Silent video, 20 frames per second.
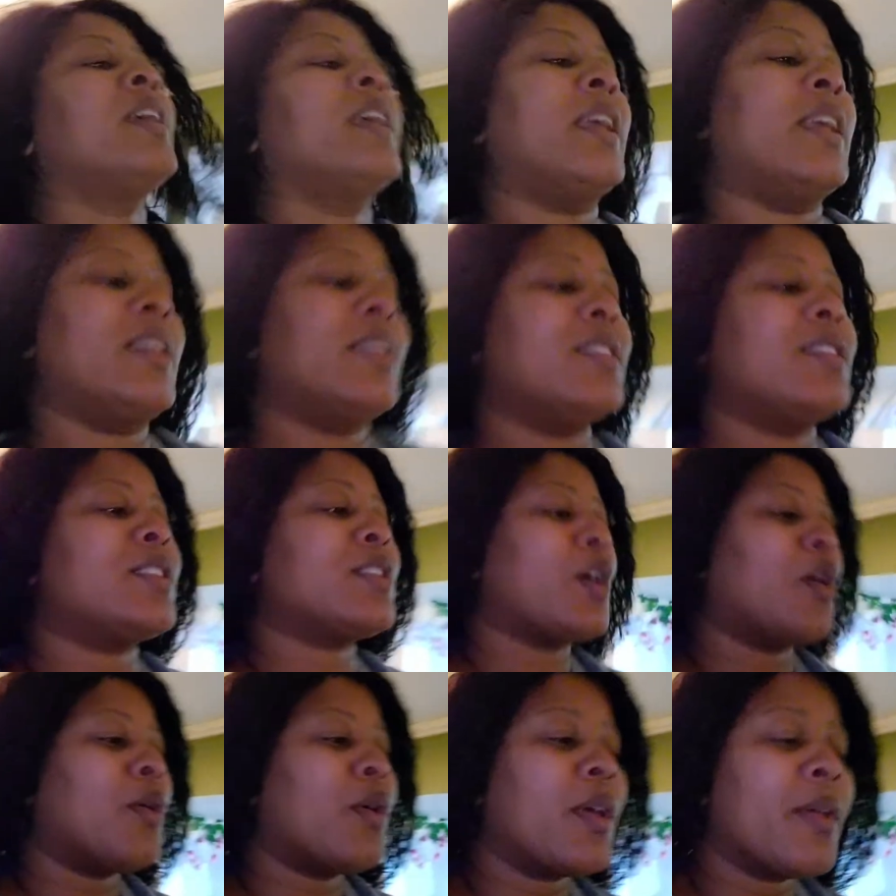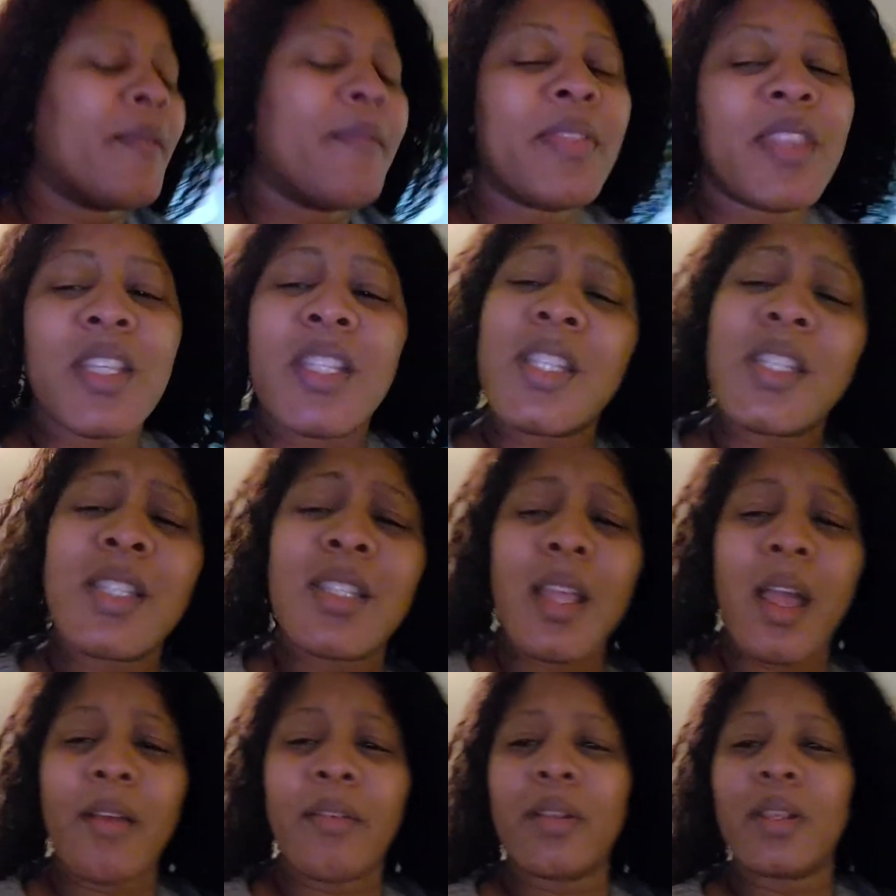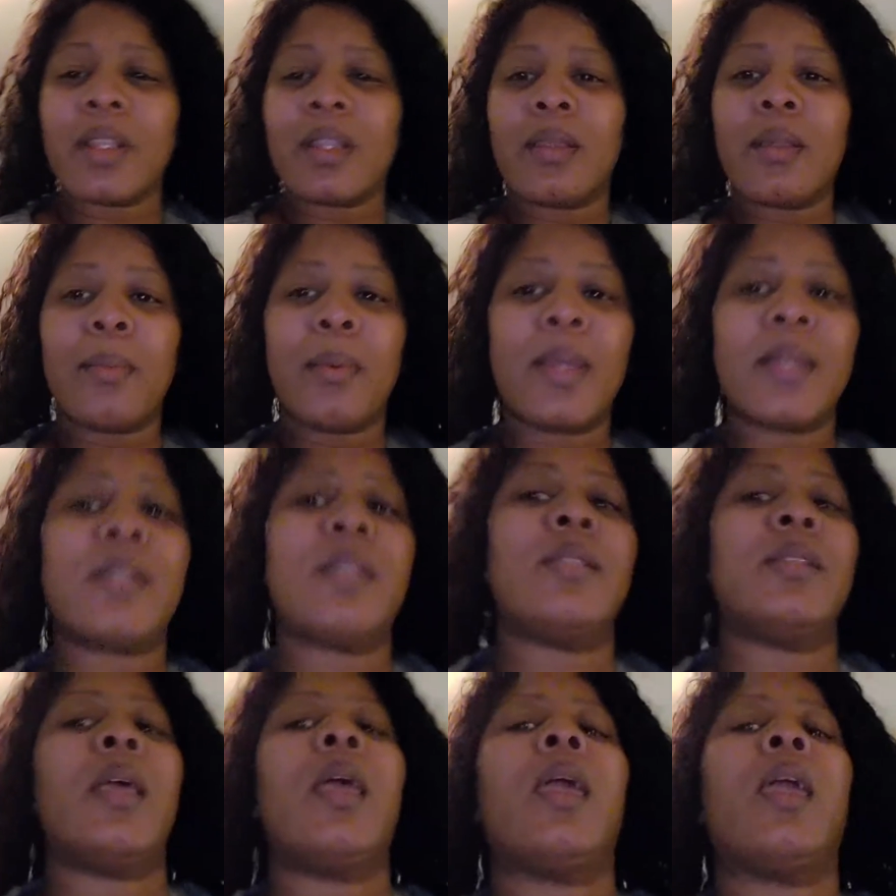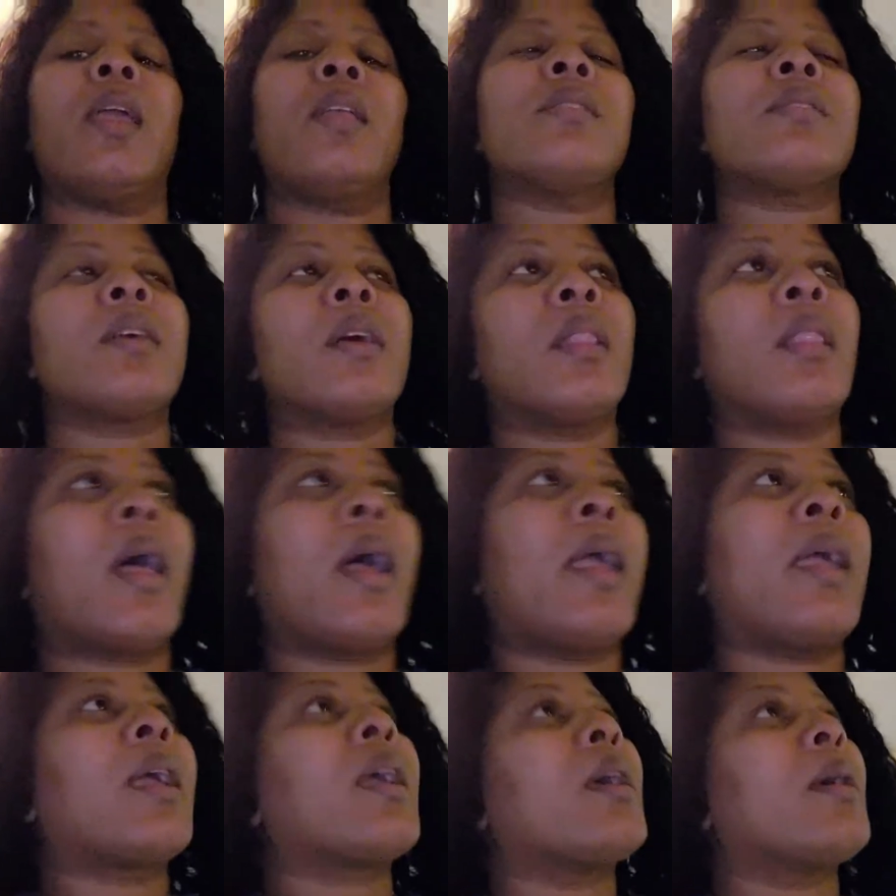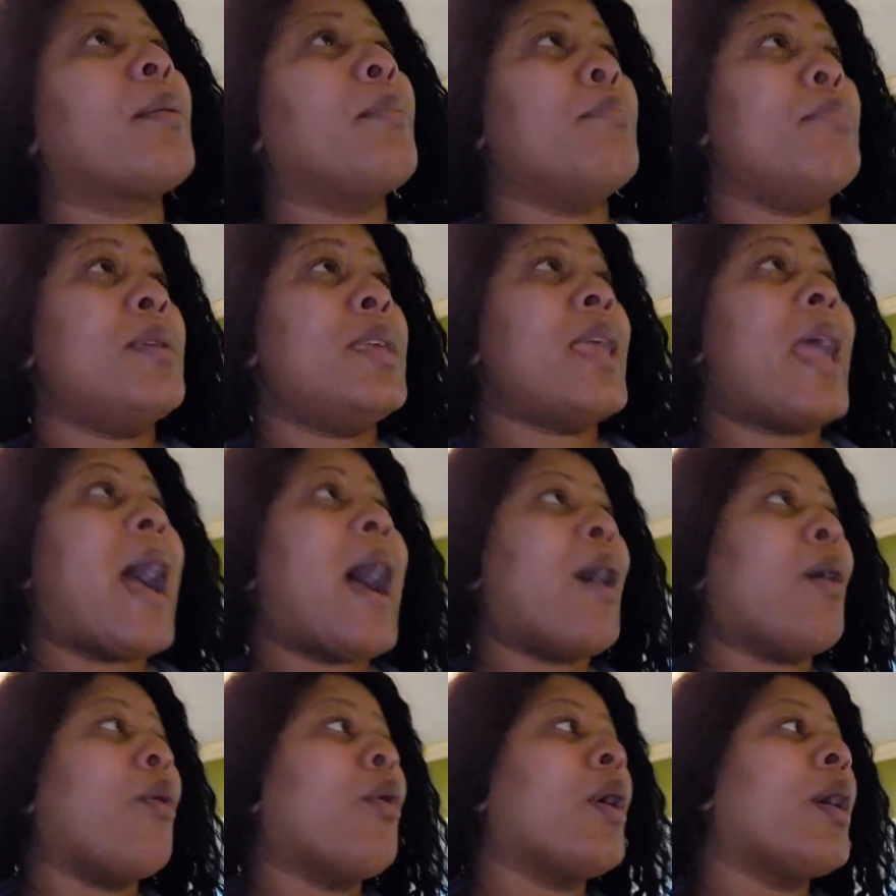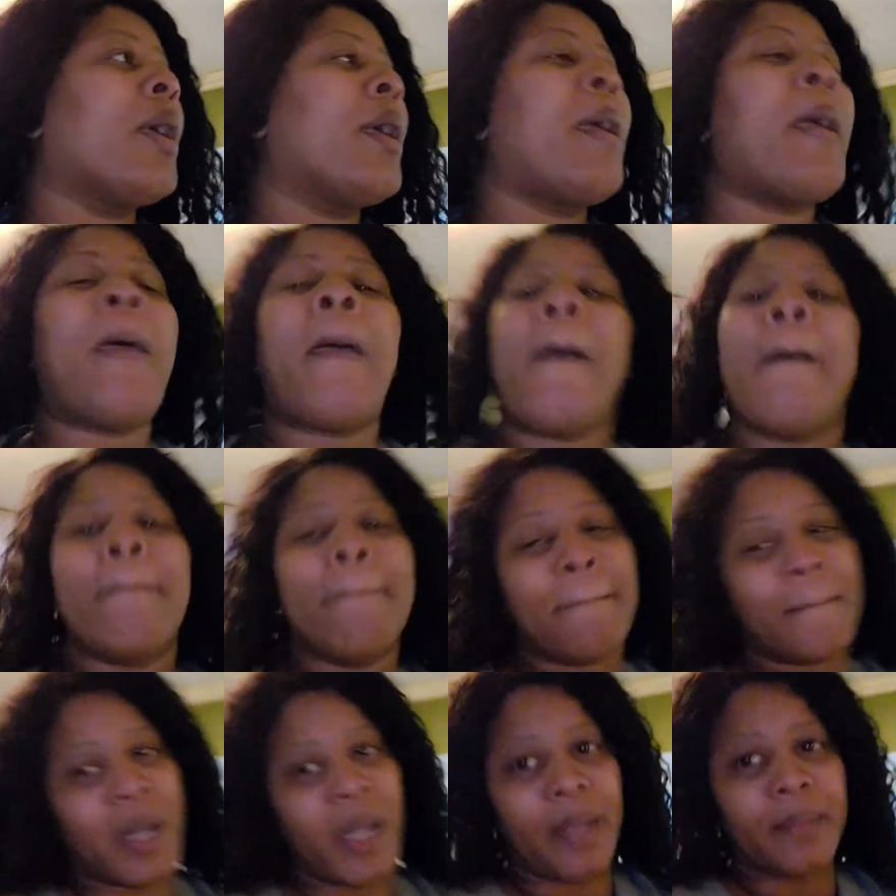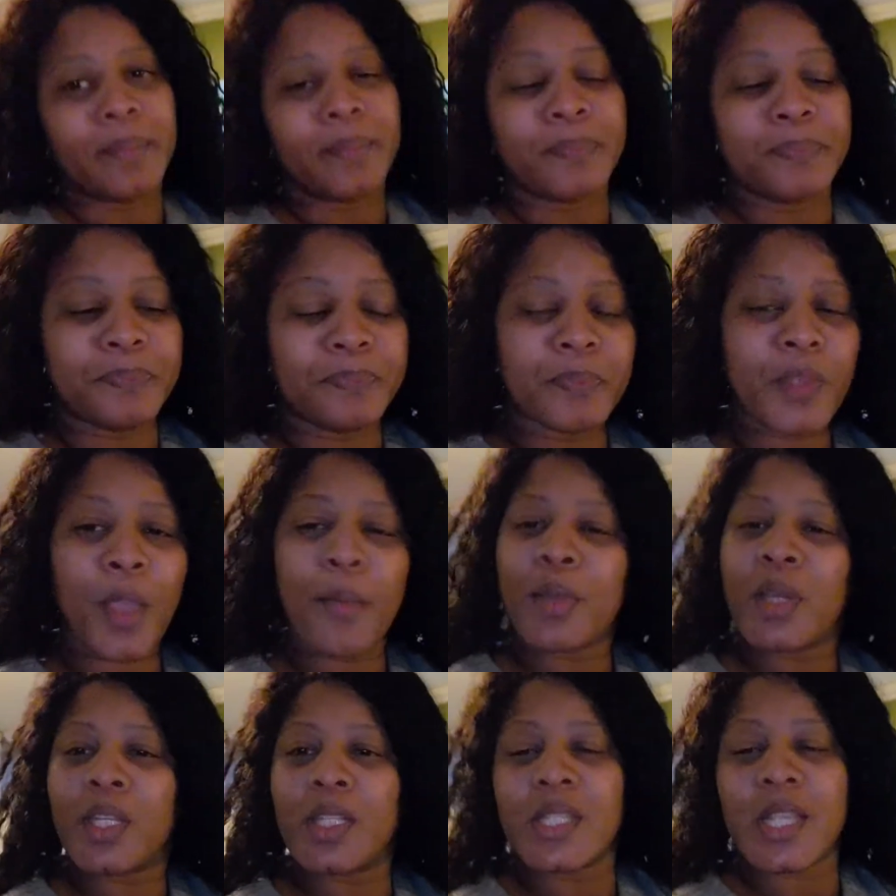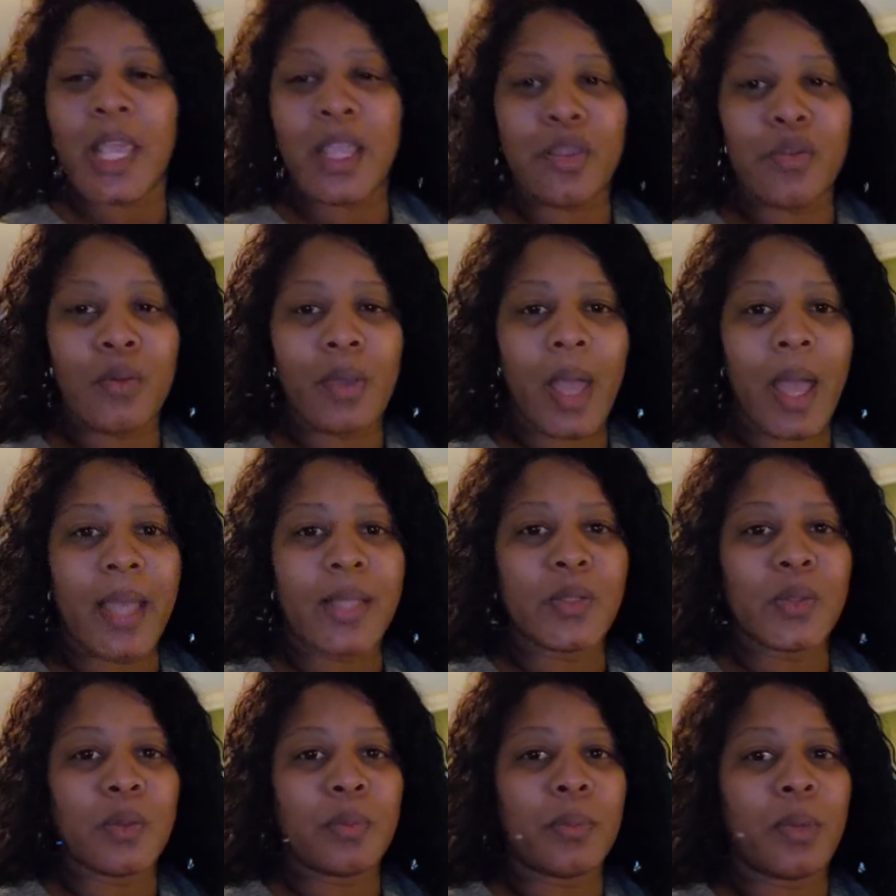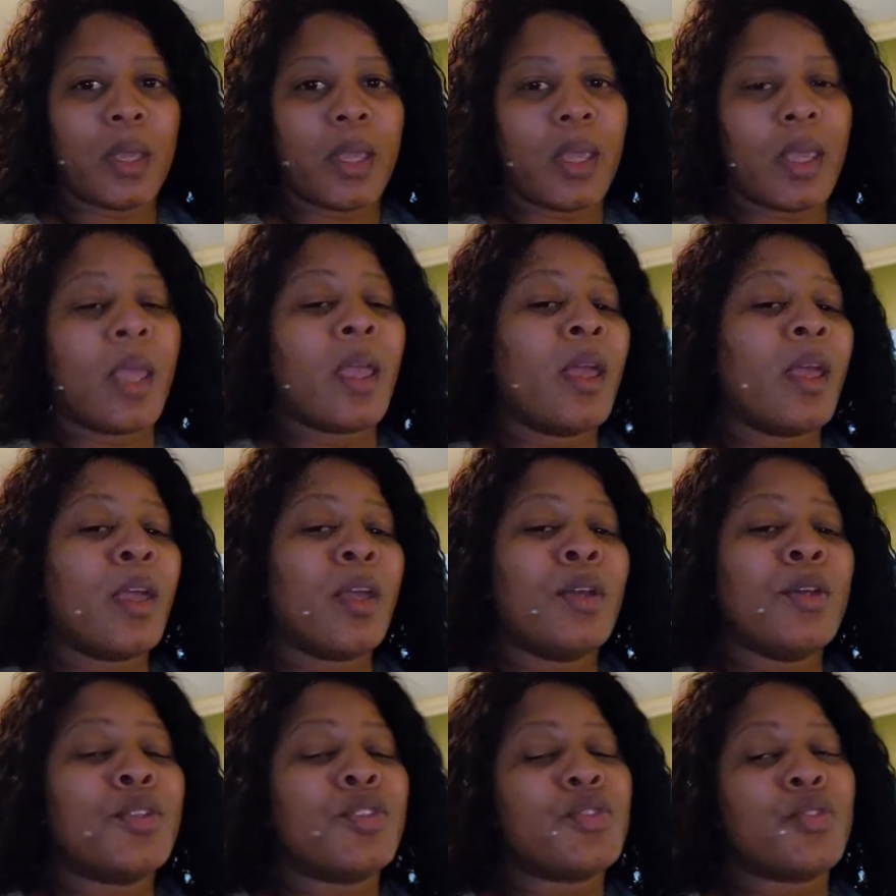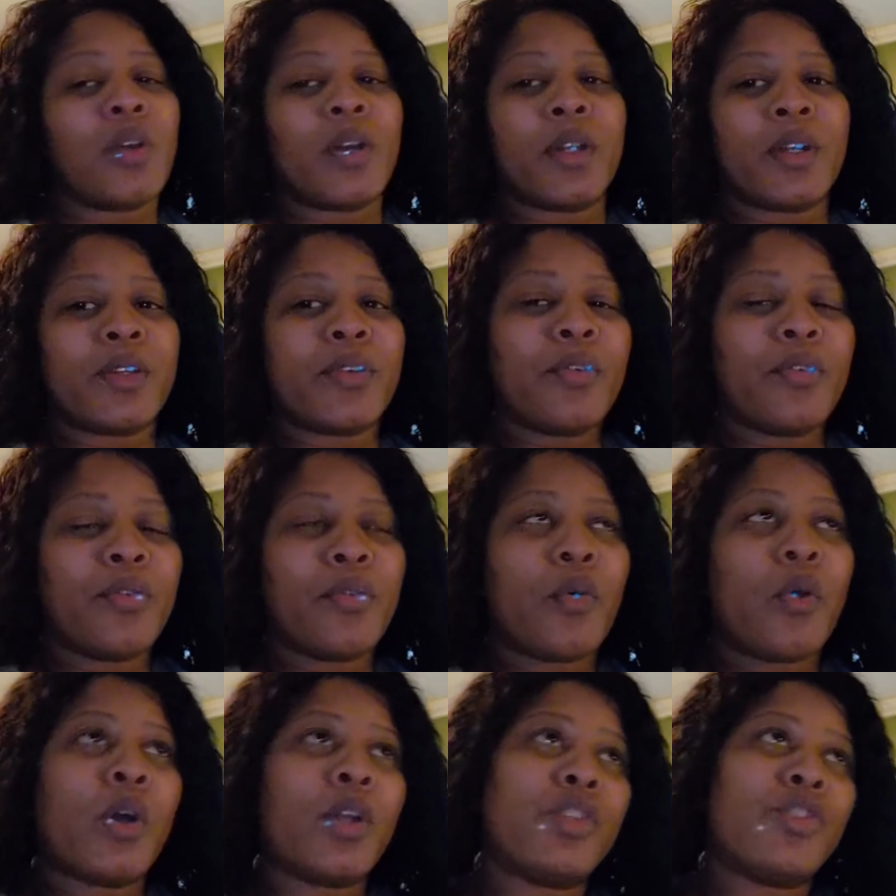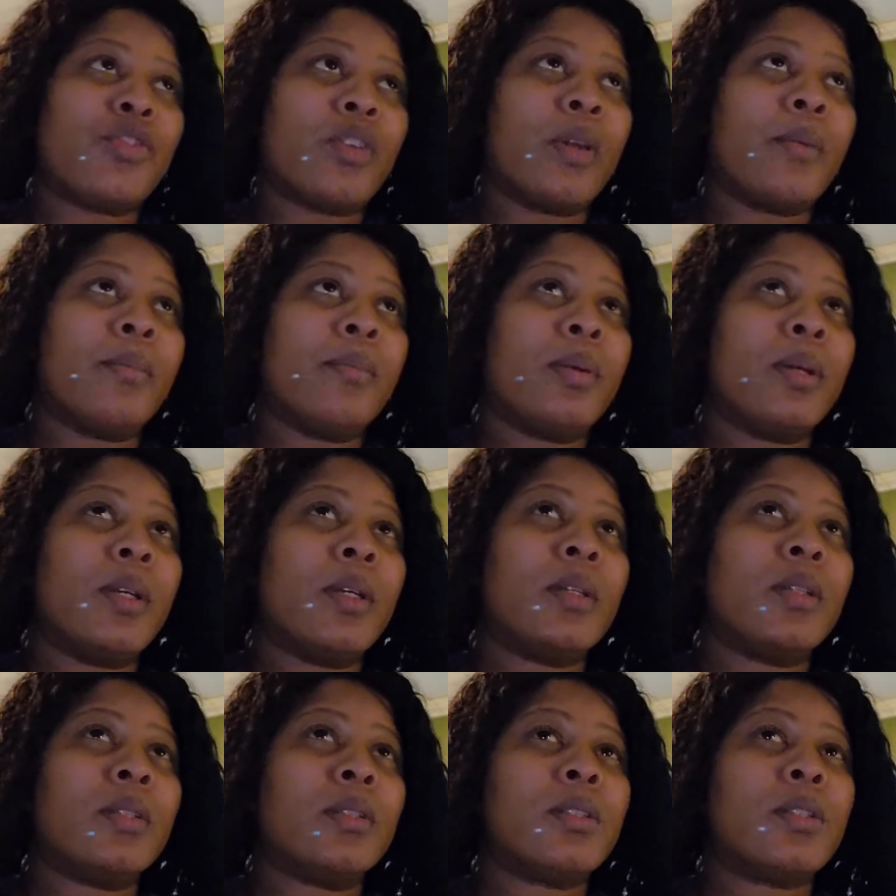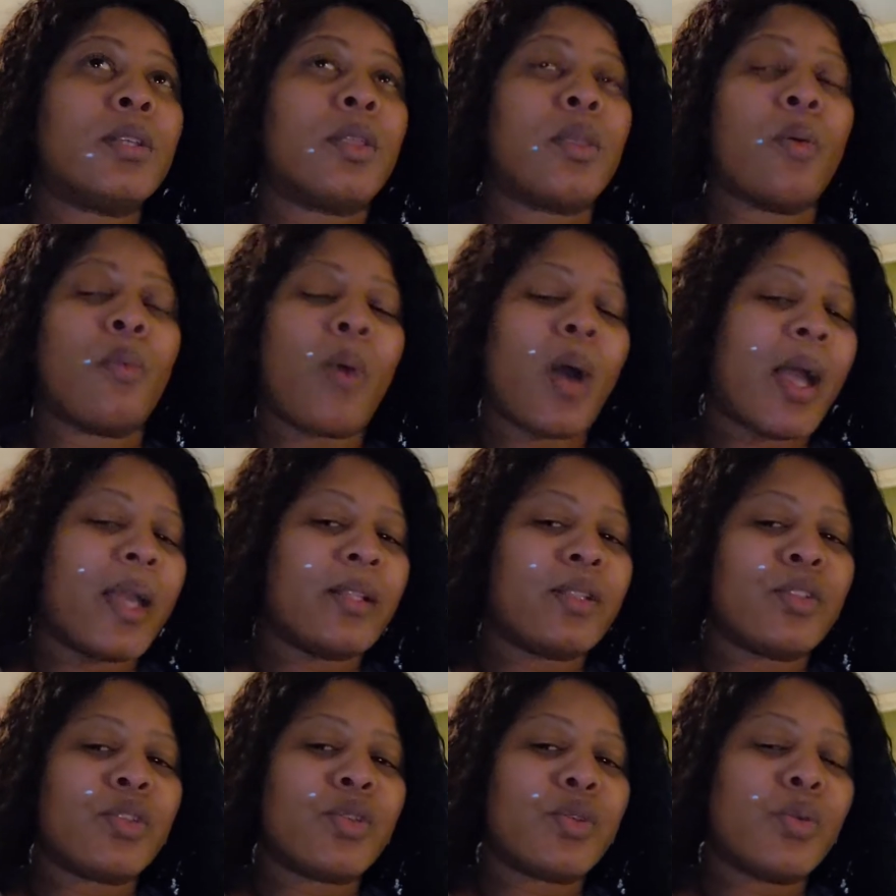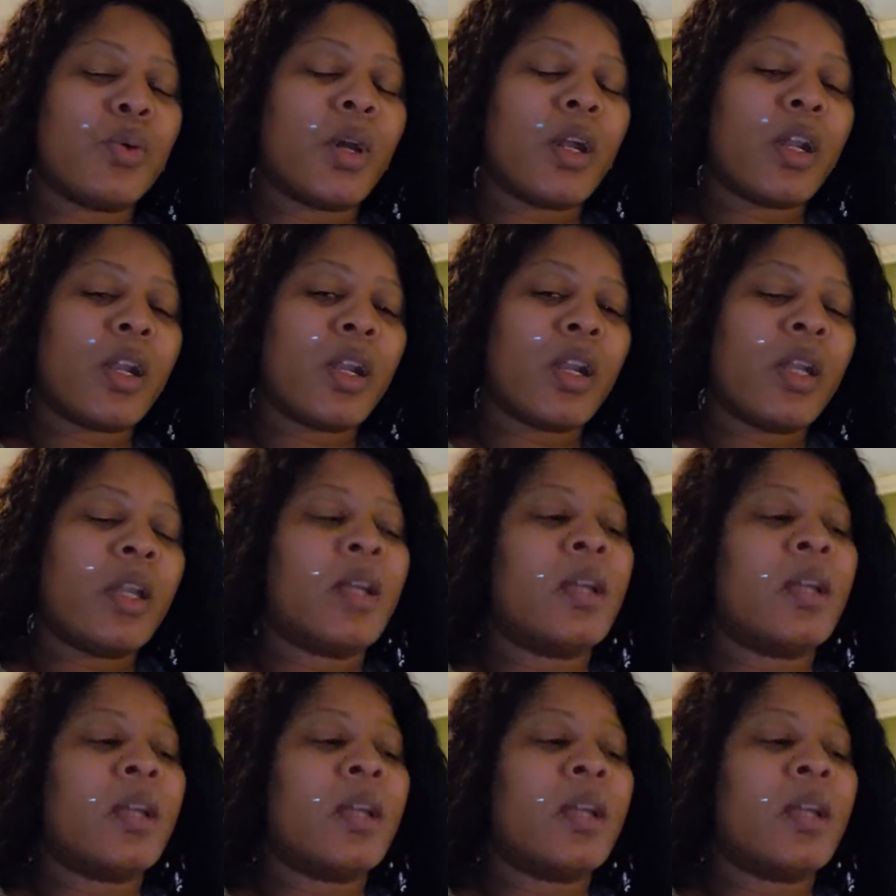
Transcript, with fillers: And so this is not really the best day to like be out, but I'm gonna take you guys with me for a trip to the wine store.